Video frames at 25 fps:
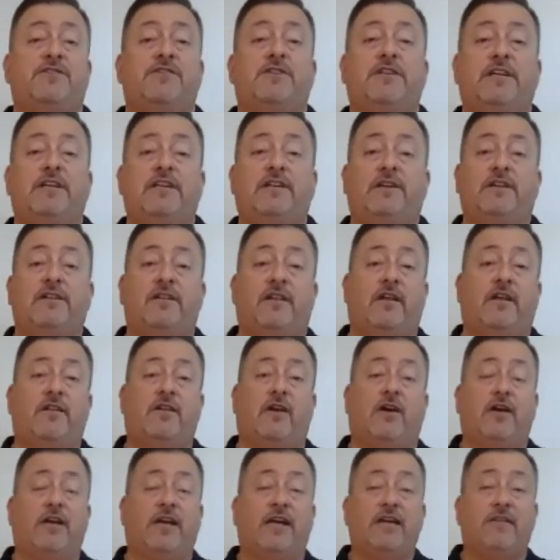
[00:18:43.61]
you need a
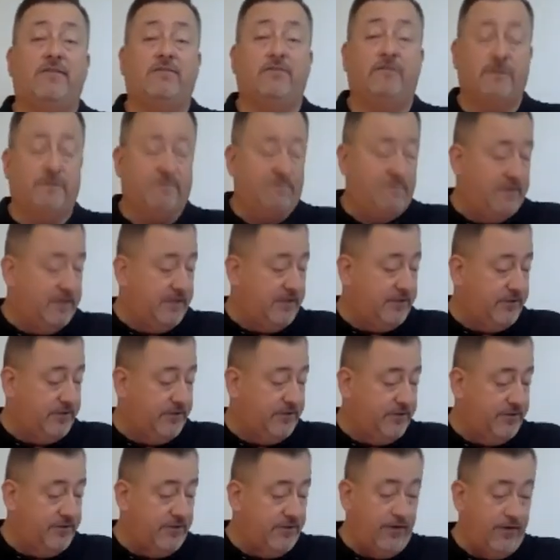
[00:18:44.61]
long 8 foot fixture.
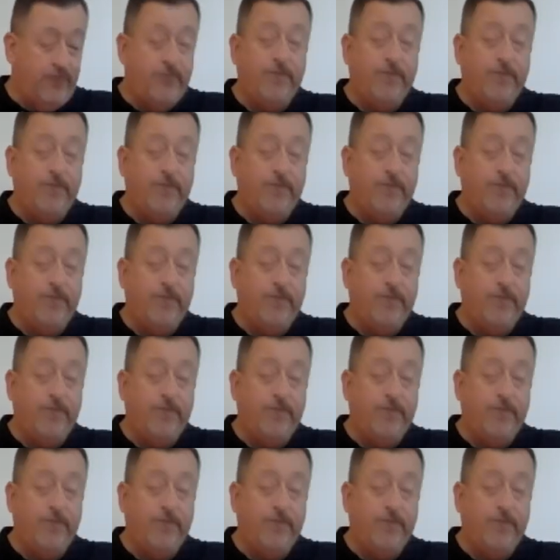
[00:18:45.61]
So